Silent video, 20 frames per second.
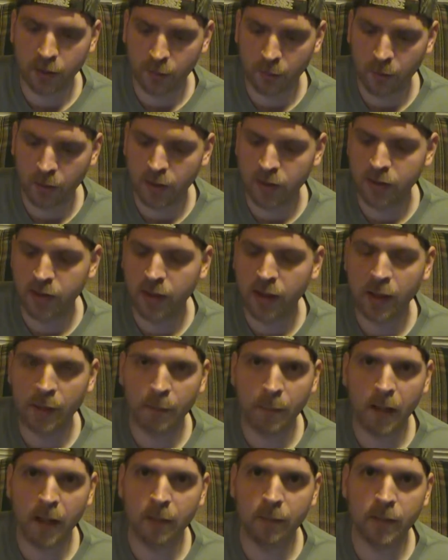much and it
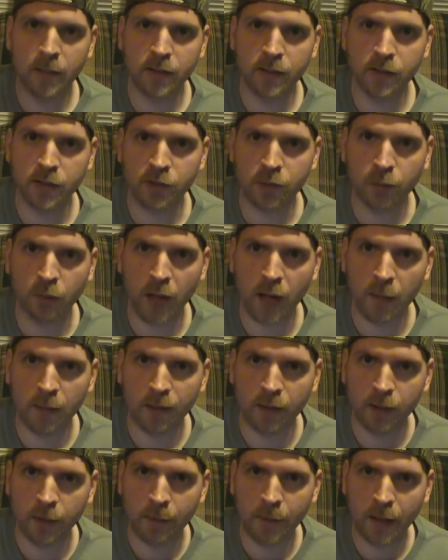made me just grab it
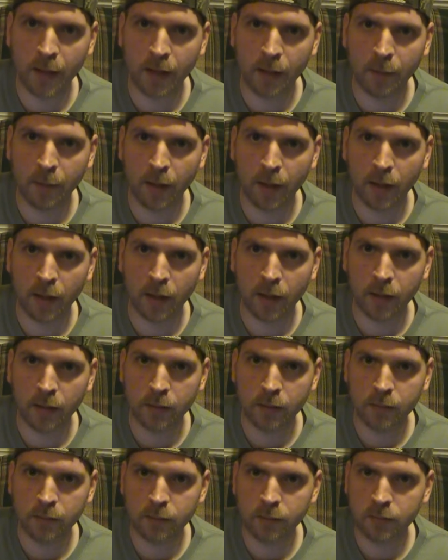up out of my
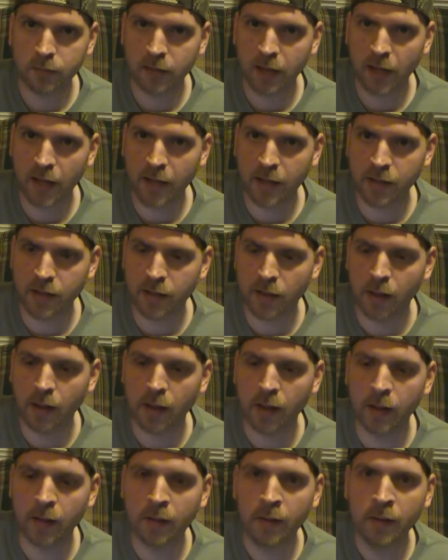case
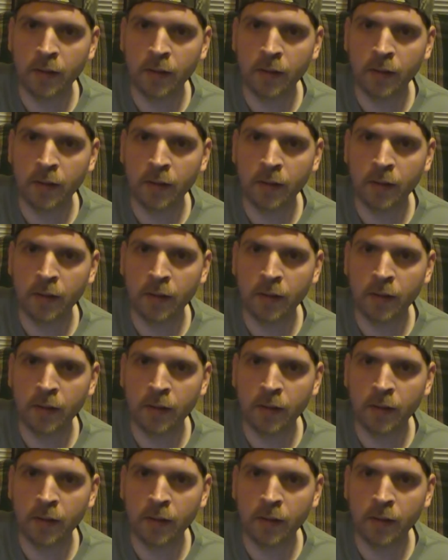there.